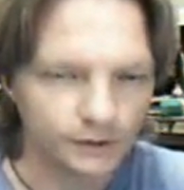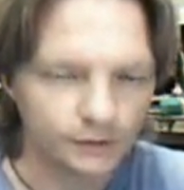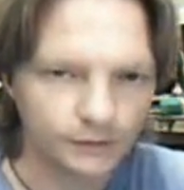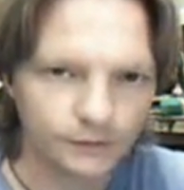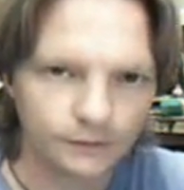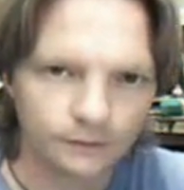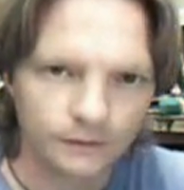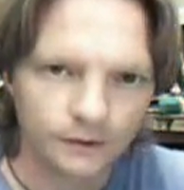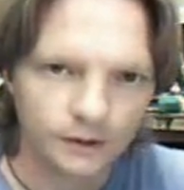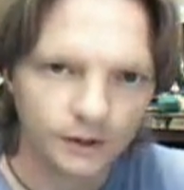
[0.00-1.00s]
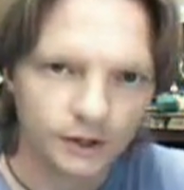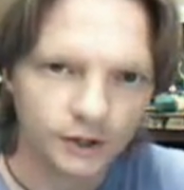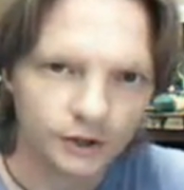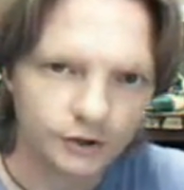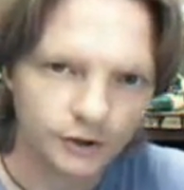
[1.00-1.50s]
is
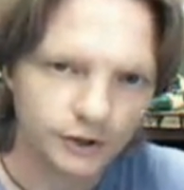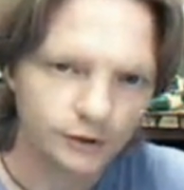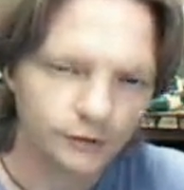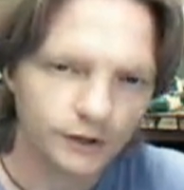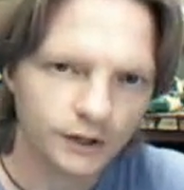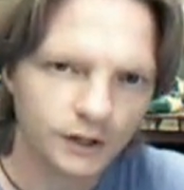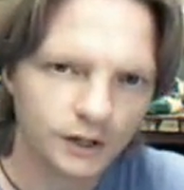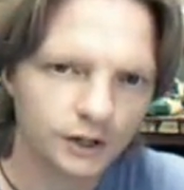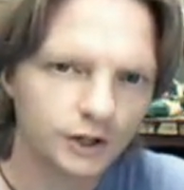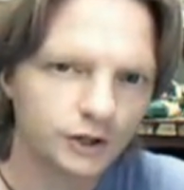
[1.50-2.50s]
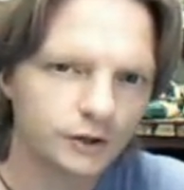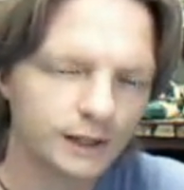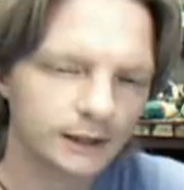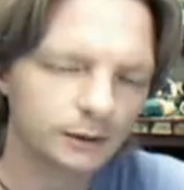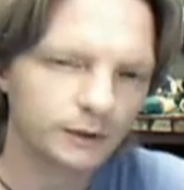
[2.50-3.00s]
introducing a new
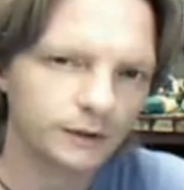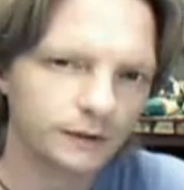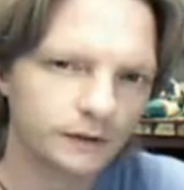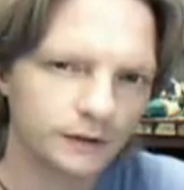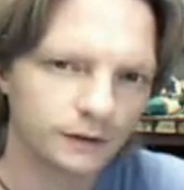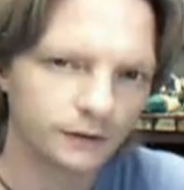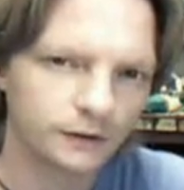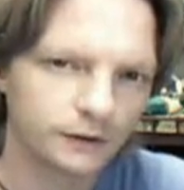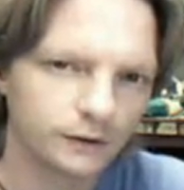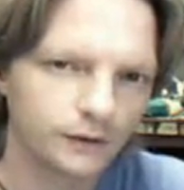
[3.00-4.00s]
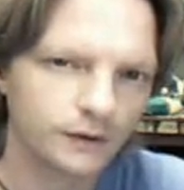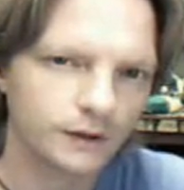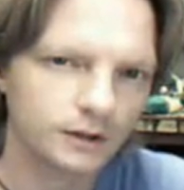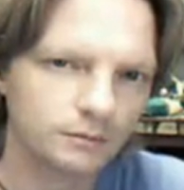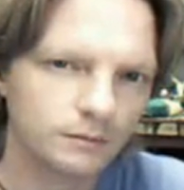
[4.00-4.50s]
element into your
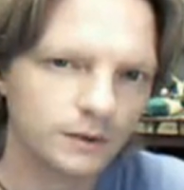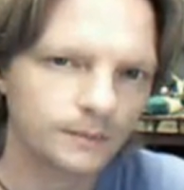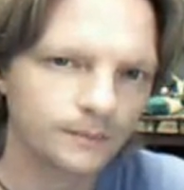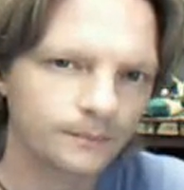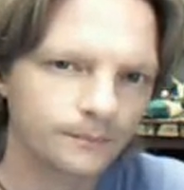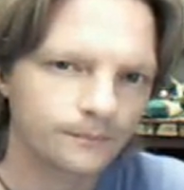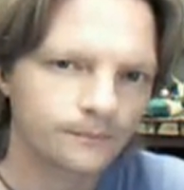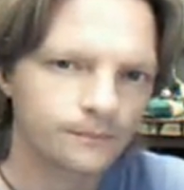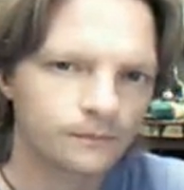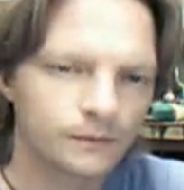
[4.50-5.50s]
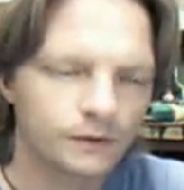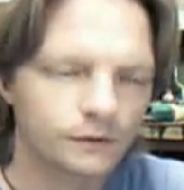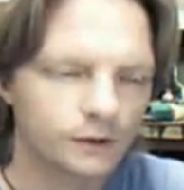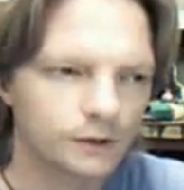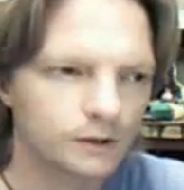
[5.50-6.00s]
theme.
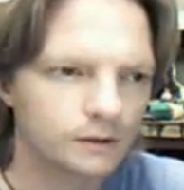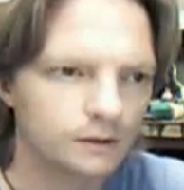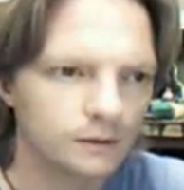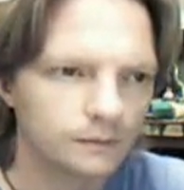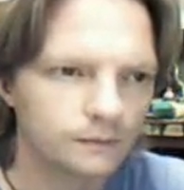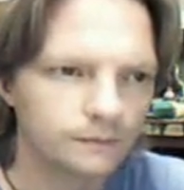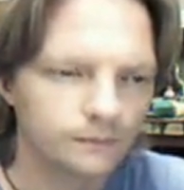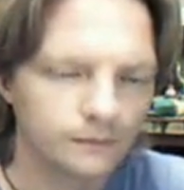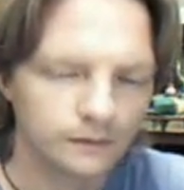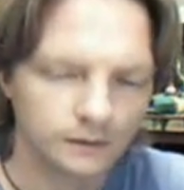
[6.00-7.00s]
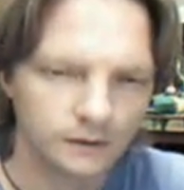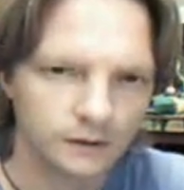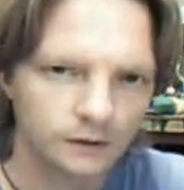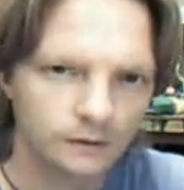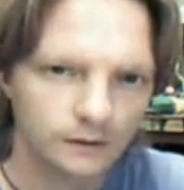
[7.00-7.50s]
So
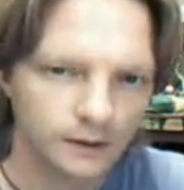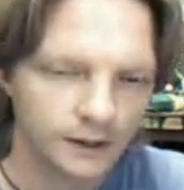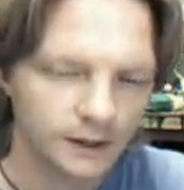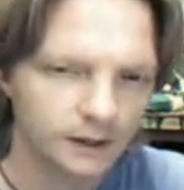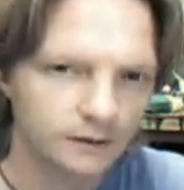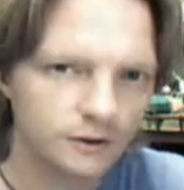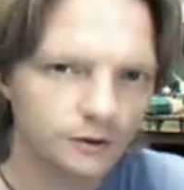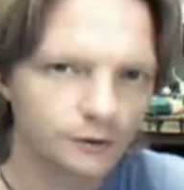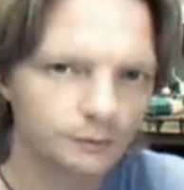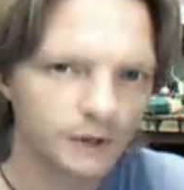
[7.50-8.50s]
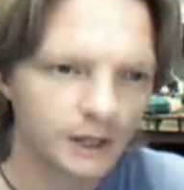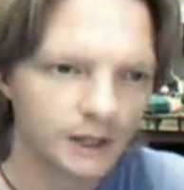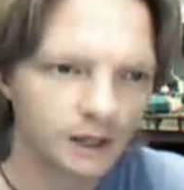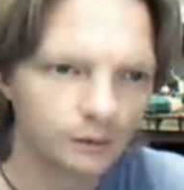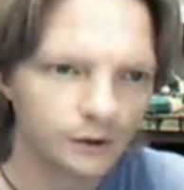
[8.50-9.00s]
again, using my
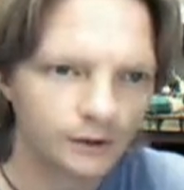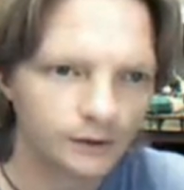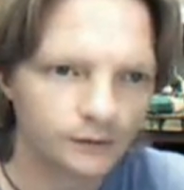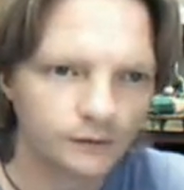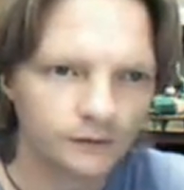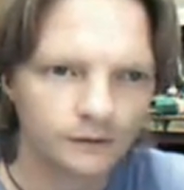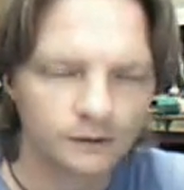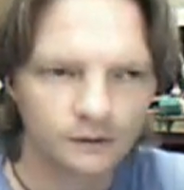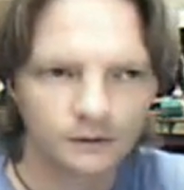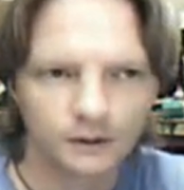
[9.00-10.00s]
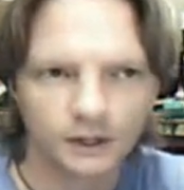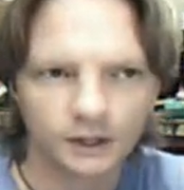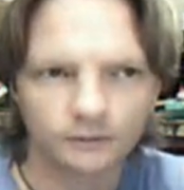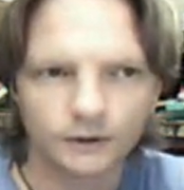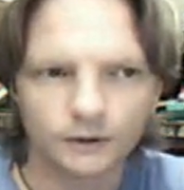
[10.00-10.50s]
artworks,
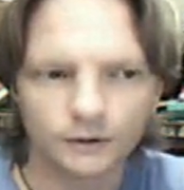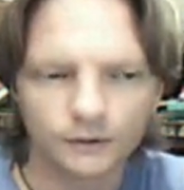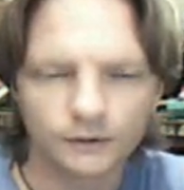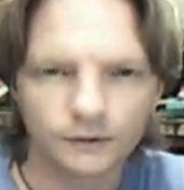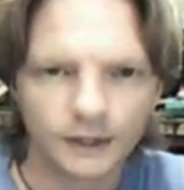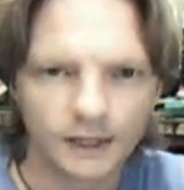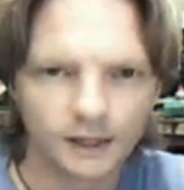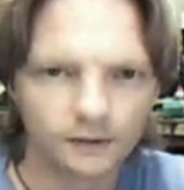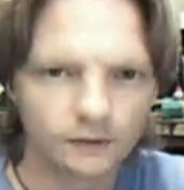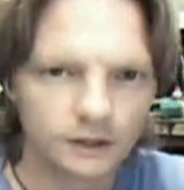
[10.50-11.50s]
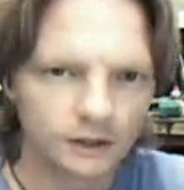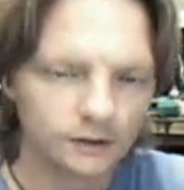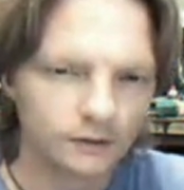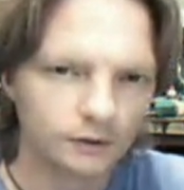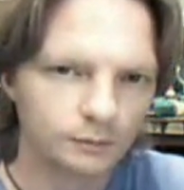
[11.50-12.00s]
I've used cats
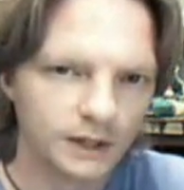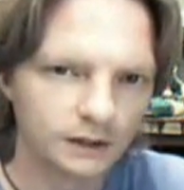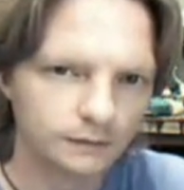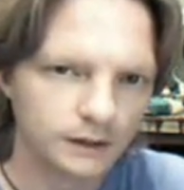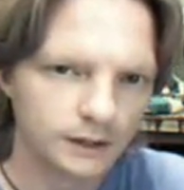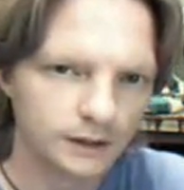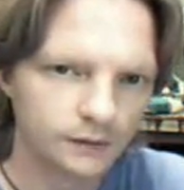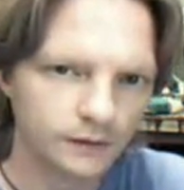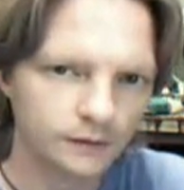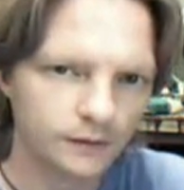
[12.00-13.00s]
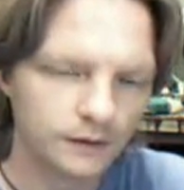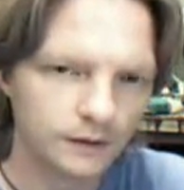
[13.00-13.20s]
chasing butterflies as a